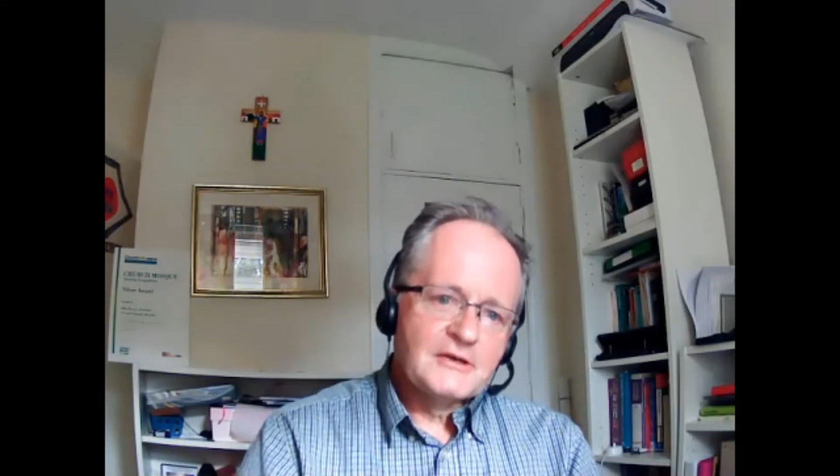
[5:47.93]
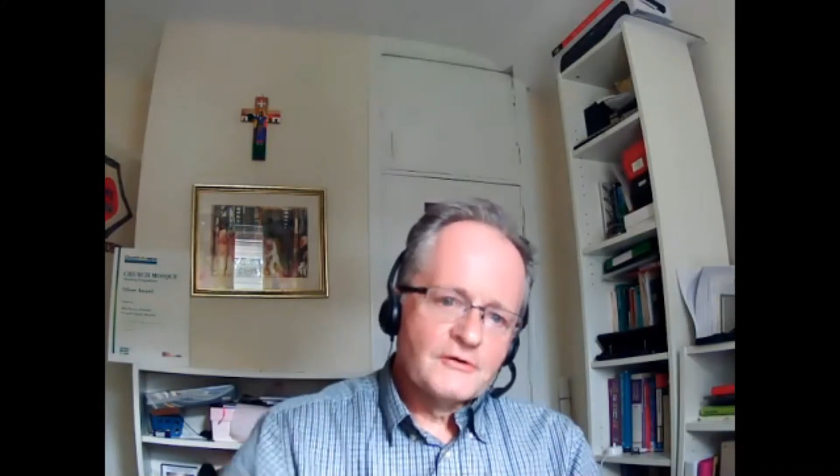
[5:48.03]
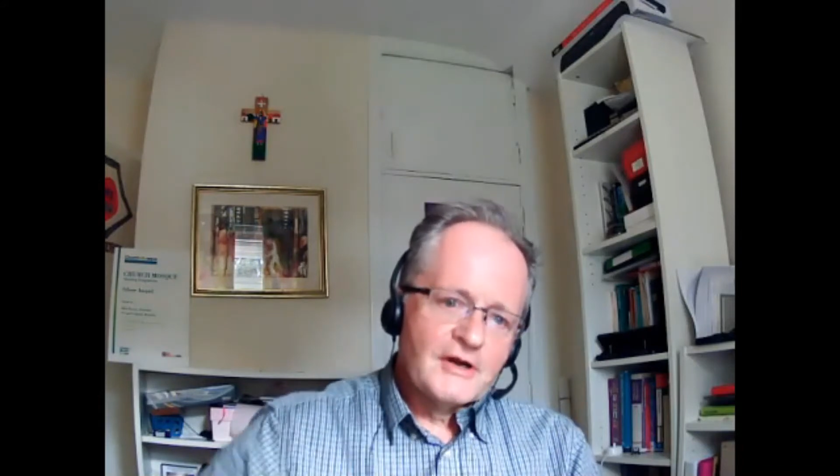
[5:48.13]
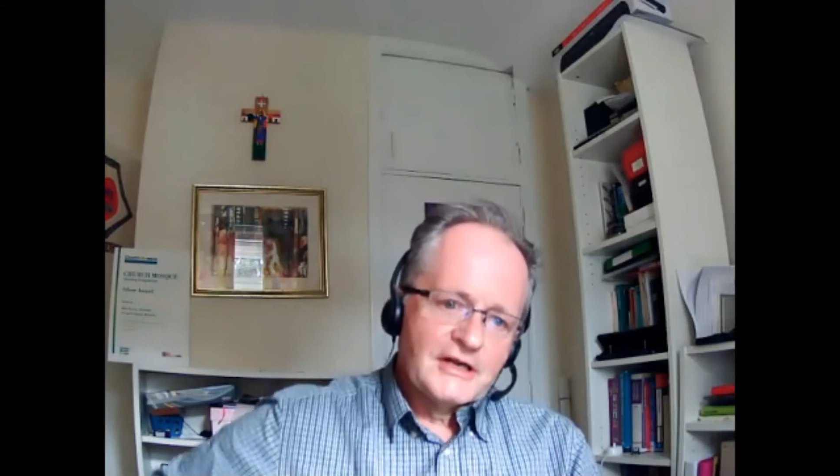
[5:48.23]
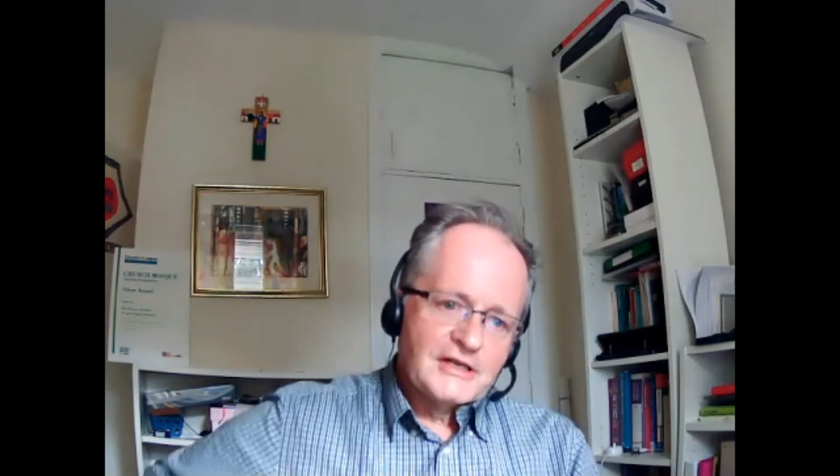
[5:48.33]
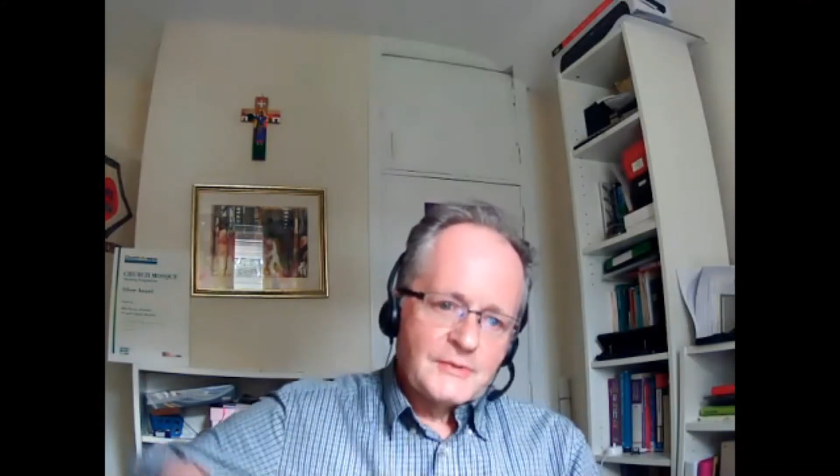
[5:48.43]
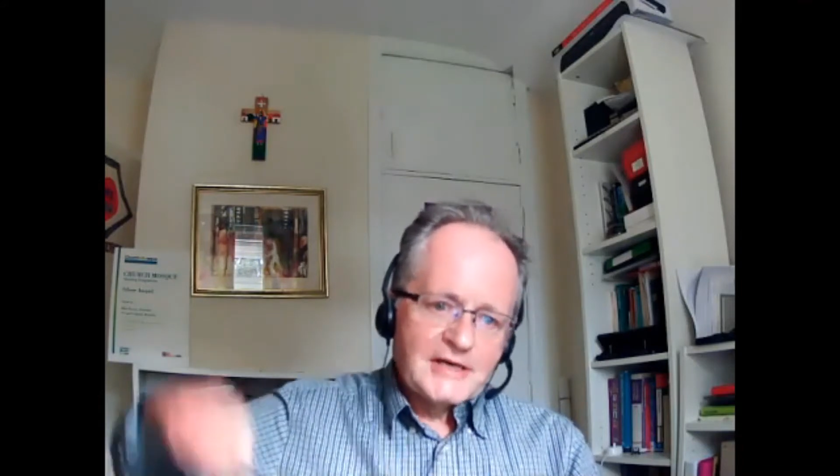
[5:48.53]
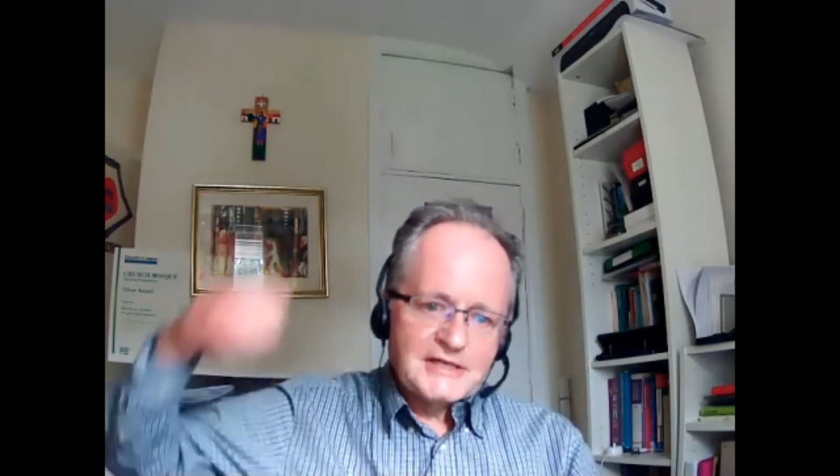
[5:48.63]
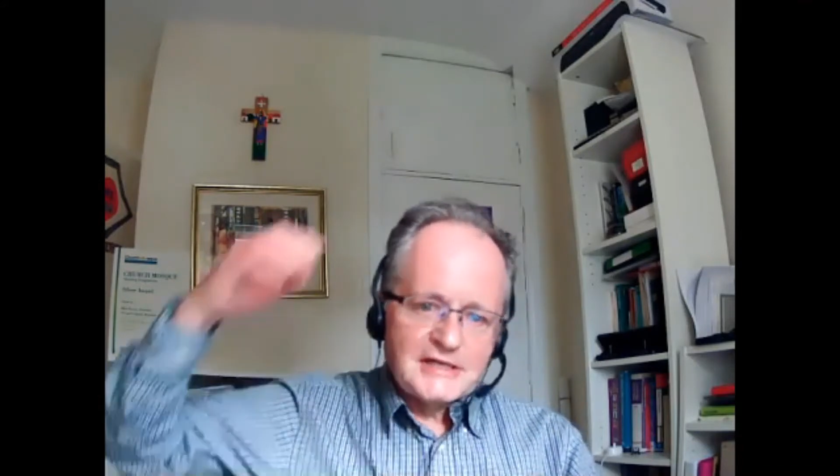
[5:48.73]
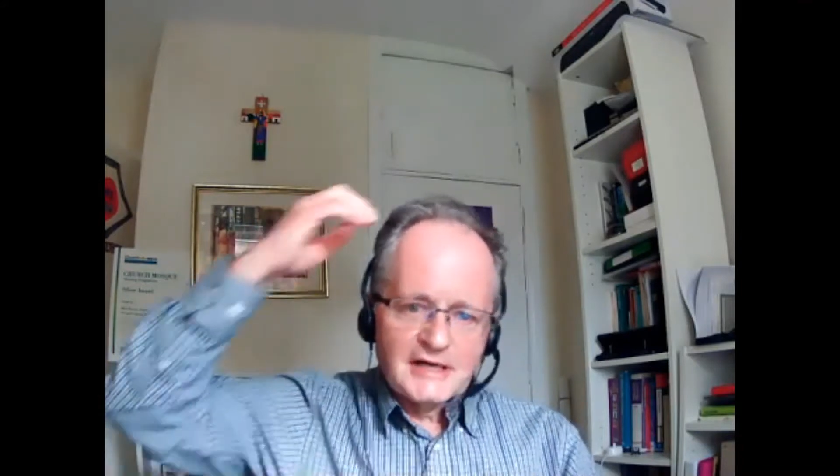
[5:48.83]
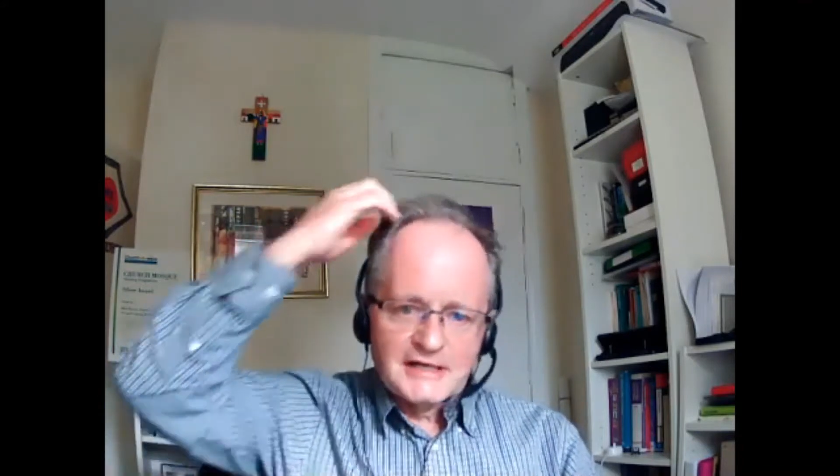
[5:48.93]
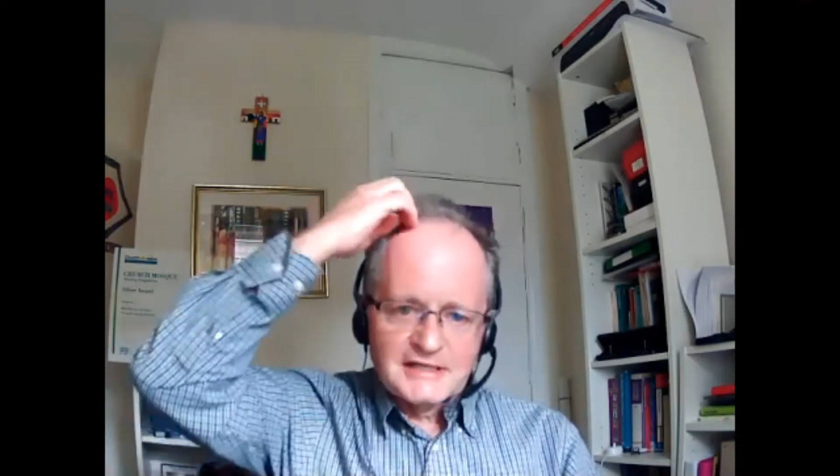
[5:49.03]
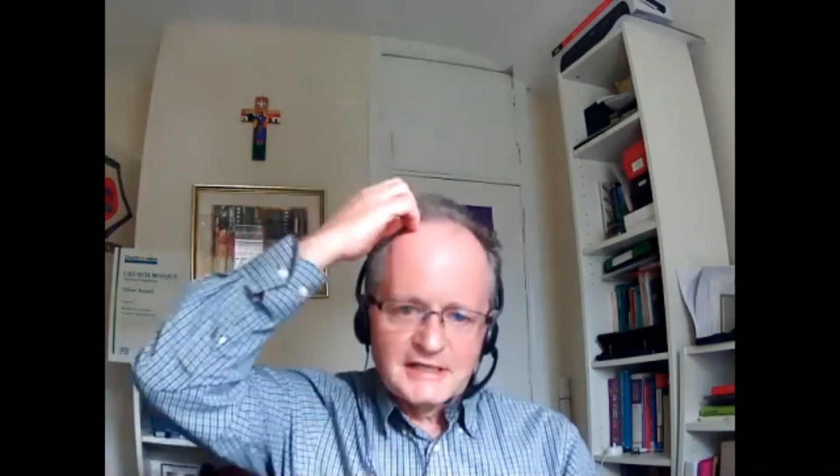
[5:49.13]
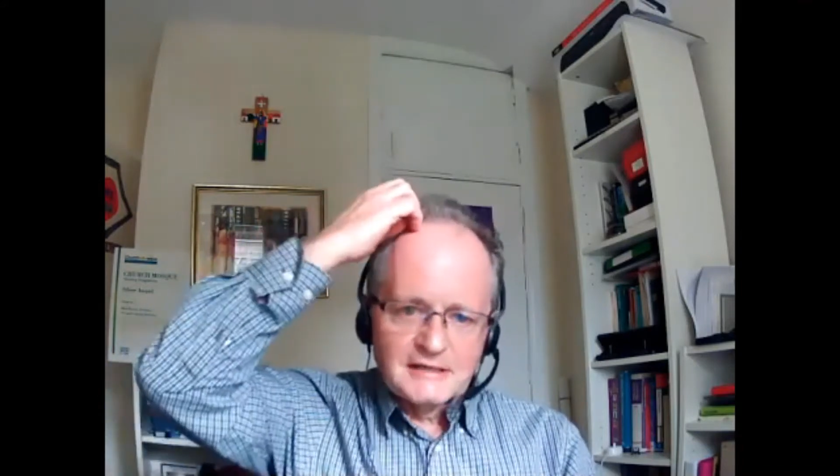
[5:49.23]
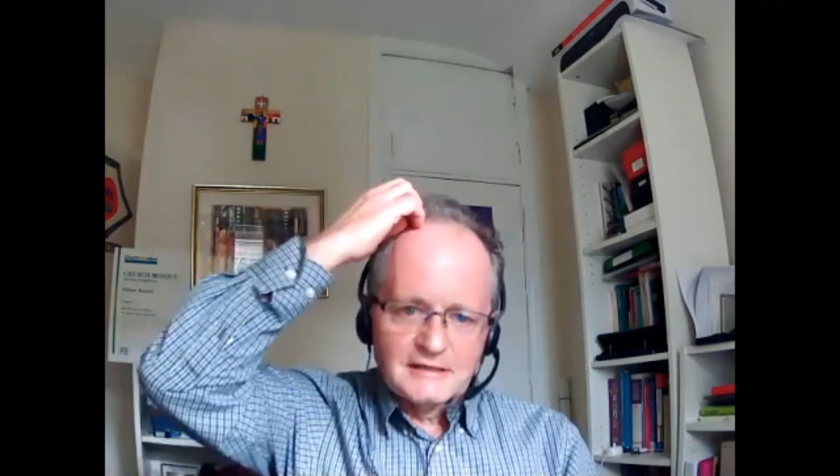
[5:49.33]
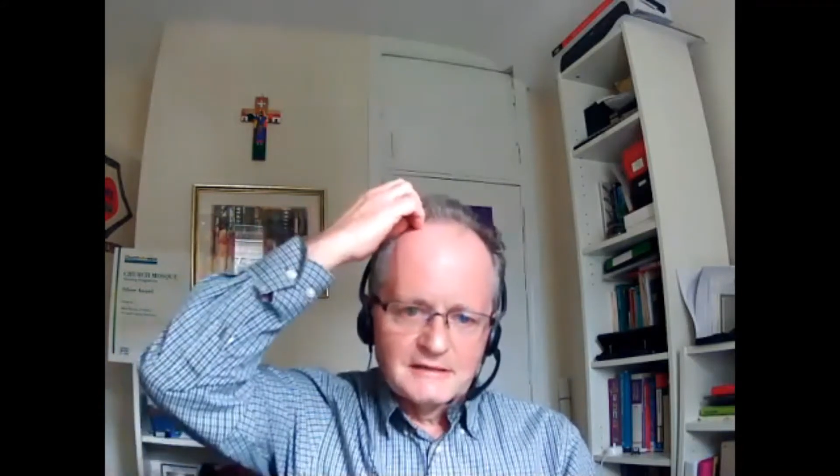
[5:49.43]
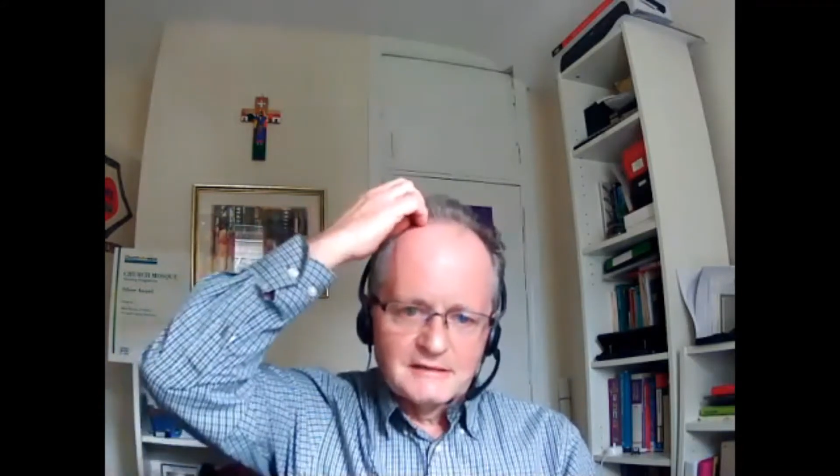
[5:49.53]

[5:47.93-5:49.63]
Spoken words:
or early 2019,